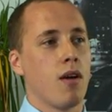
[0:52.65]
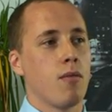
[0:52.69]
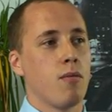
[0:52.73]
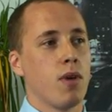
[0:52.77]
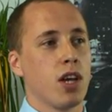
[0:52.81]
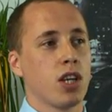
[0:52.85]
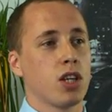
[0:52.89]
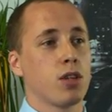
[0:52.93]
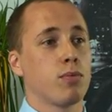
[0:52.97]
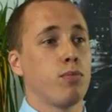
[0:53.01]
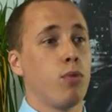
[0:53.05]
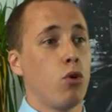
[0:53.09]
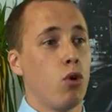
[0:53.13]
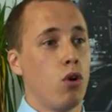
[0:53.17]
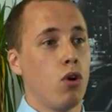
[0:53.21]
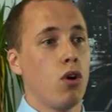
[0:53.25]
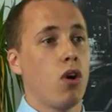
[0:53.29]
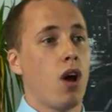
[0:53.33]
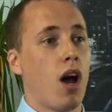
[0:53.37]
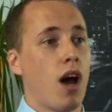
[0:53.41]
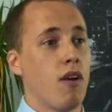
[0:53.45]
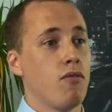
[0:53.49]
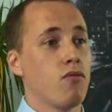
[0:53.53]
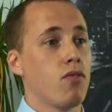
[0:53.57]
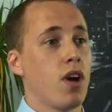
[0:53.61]

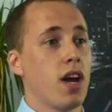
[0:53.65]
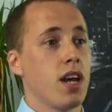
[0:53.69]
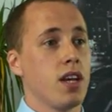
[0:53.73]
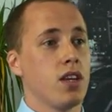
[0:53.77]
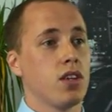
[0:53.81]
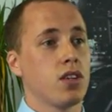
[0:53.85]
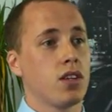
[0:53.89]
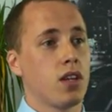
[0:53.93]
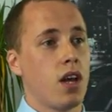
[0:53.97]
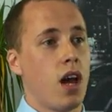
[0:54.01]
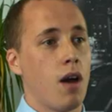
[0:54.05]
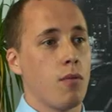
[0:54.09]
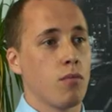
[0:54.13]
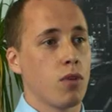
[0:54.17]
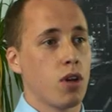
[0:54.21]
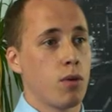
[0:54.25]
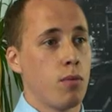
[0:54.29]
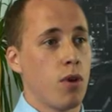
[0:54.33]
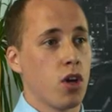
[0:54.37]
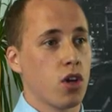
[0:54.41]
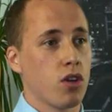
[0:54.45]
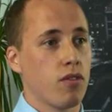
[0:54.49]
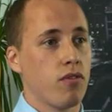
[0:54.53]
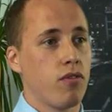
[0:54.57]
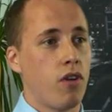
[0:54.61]
explore and raise
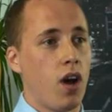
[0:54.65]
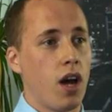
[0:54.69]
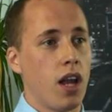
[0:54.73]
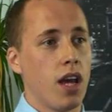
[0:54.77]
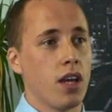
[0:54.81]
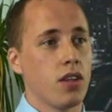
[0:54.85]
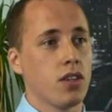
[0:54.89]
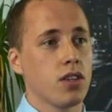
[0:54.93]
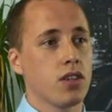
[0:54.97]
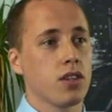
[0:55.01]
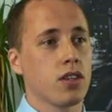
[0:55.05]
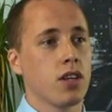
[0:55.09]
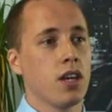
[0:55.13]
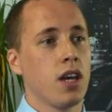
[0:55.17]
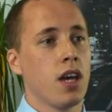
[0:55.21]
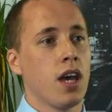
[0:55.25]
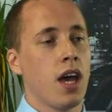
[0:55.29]
commercial finance.